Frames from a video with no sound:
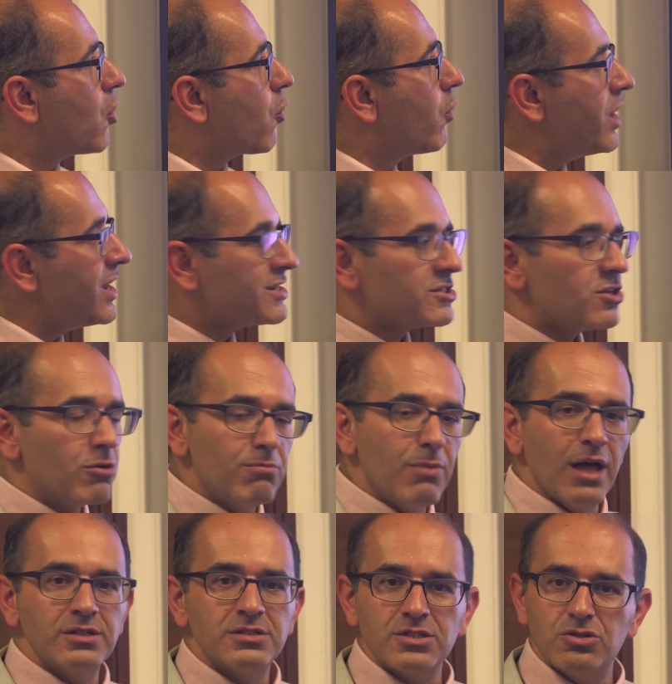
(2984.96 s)
know, weeks or
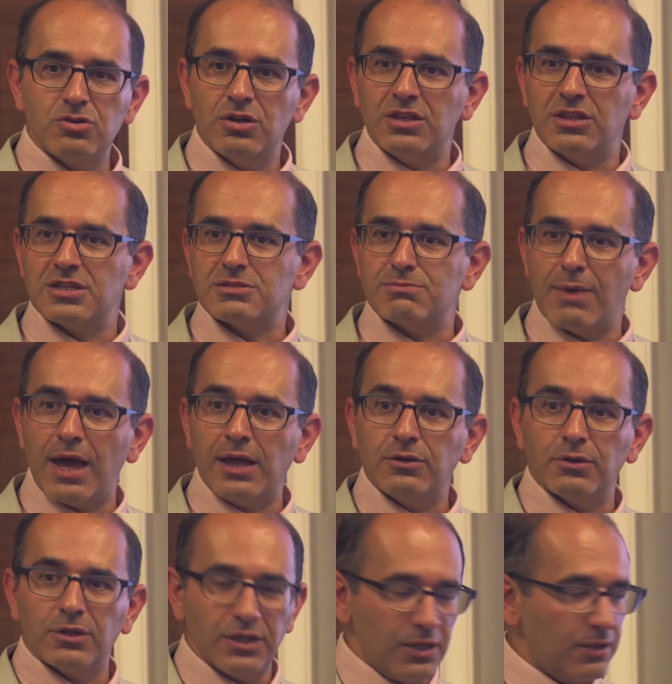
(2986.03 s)
months doing this
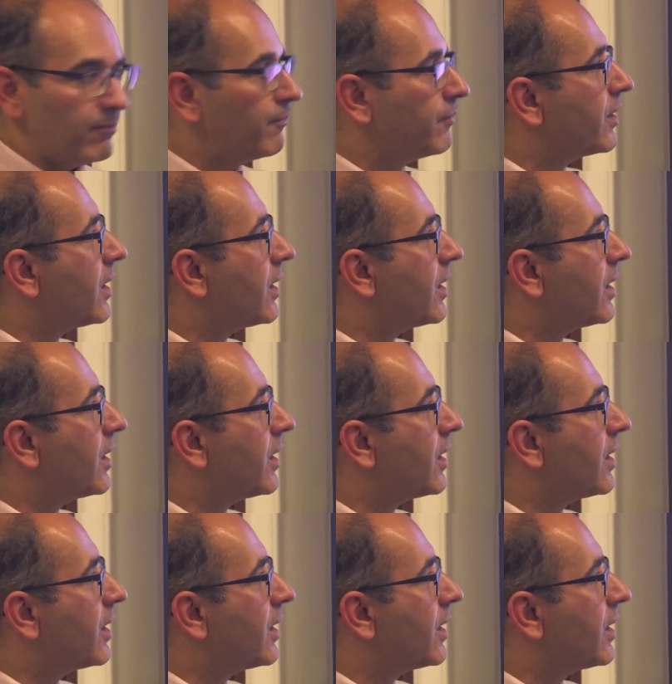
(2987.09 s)
manually.